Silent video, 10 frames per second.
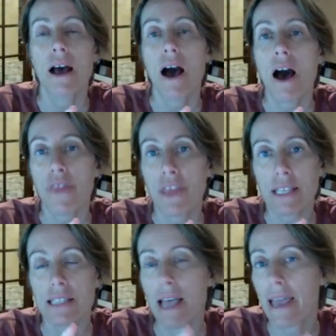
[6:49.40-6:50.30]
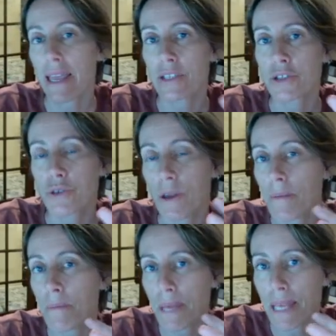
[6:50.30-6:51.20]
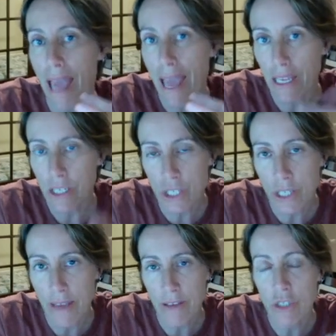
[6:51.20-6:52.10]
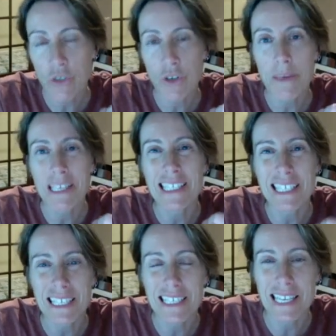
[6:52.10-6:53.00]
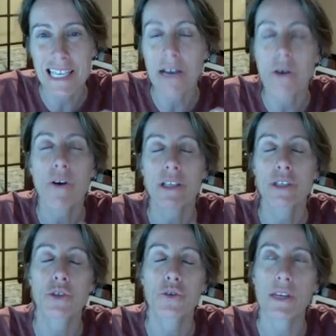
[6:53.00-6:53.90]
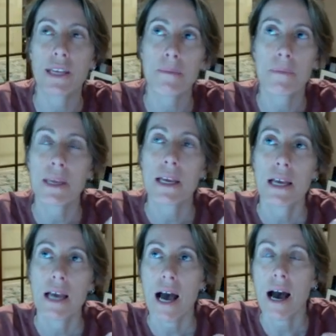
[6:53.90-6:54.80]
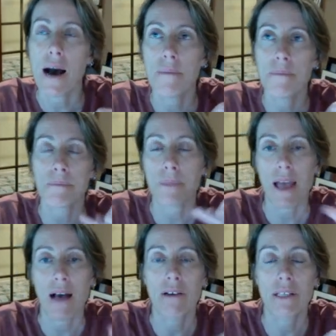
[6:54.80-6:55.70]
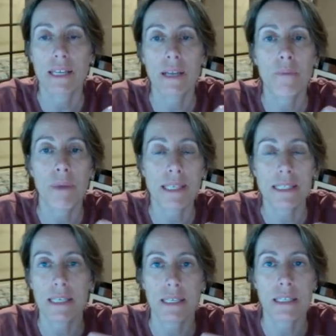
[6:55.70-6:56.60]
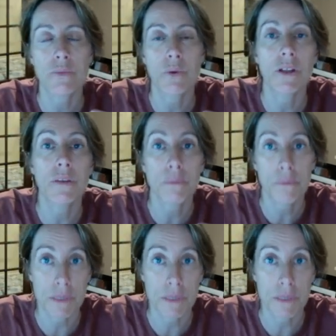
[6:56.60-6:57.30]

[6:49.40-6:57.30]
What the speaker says: things like extreme pH, like extreme acidity or extreme alkalinity or basicness will